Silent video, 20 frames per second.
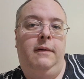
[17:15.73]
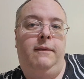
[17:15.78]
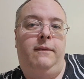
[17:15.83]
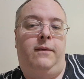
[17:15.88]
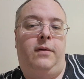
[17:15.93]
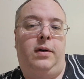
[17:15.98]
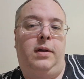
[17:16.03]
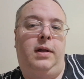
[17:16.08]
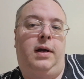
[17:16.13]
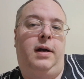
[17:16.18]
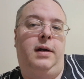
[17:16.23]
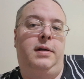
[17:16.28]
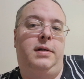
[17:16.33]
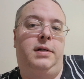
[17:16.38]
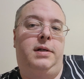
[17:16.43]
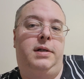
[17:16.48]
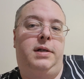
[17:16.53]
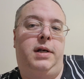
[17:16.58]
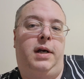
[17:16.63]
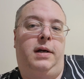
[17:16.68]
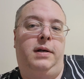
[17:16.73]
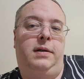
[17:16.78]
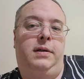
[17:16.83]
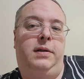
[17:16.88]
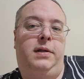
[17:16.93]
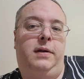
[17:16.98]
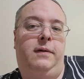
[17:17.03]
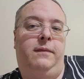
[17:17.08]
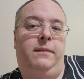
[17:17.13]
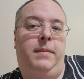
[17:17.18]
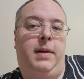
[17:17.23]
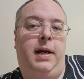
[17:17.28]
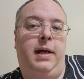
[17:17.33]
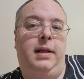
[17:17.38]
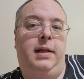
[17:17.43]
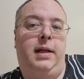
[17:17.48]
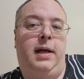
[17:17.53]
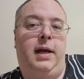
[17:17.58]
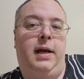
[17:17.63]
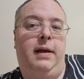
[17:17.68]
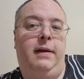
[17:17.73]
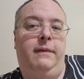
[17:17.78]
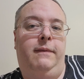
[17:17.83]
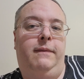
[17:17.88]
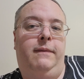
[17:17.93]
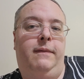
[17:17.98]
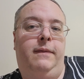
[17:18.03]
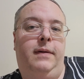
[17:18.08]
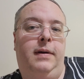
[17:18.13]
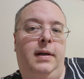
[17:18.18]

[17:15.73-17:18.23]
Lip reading: For large chunks of my life,